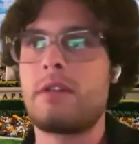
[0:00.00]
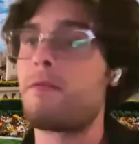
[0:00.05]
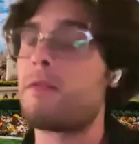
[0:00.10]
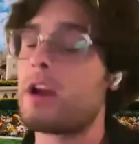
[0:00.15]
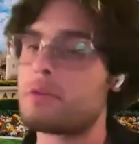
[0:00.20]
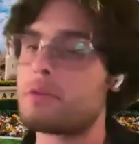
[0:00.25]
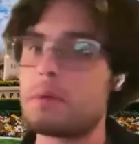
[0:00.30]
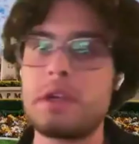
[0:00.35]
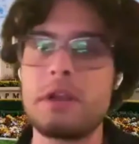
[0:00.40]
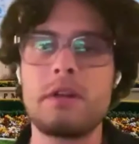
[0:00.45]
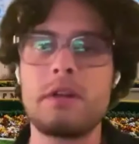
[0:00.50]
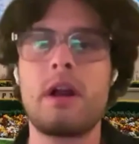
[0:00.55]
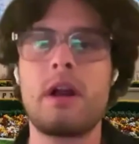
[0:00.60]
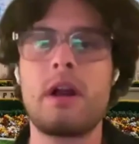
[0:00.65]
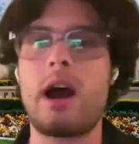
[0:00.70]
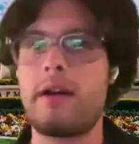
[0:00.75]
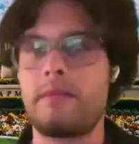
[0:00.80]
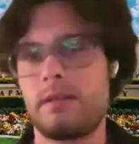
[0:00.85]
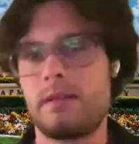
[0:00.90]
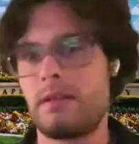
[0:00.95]
Freshman year,
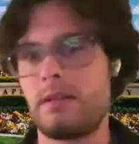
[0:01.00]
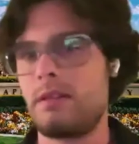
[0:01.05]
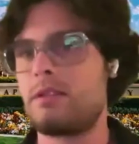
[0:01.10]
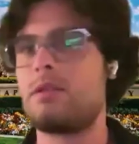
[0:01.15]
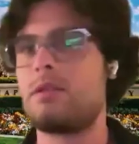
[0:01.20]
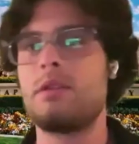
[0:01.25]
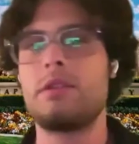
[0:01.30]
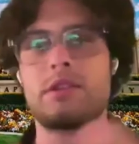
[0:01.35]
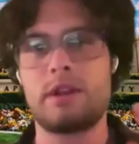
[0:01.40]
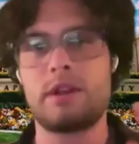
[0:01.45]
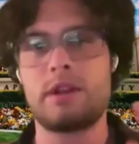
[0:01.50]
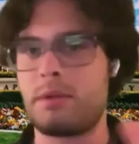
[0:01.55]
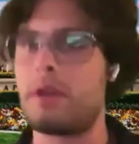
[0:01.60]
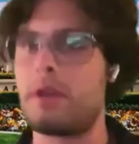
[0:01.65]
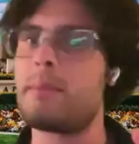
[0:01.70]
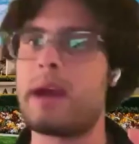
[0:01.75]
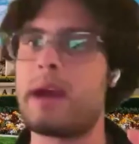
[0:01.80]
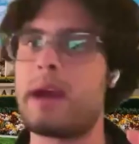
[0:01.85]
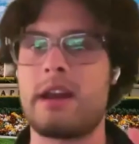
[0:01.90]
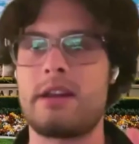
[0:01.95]
often students are able
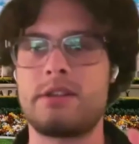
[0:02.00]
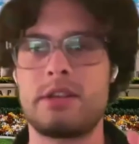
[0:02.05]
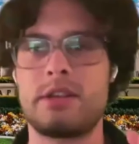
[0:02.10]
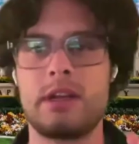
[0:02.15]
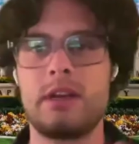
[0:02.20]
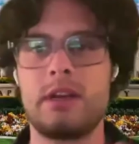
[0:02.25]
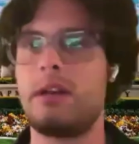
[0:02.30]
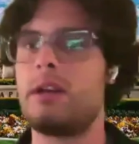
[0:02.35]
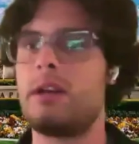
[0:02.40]
to manage it.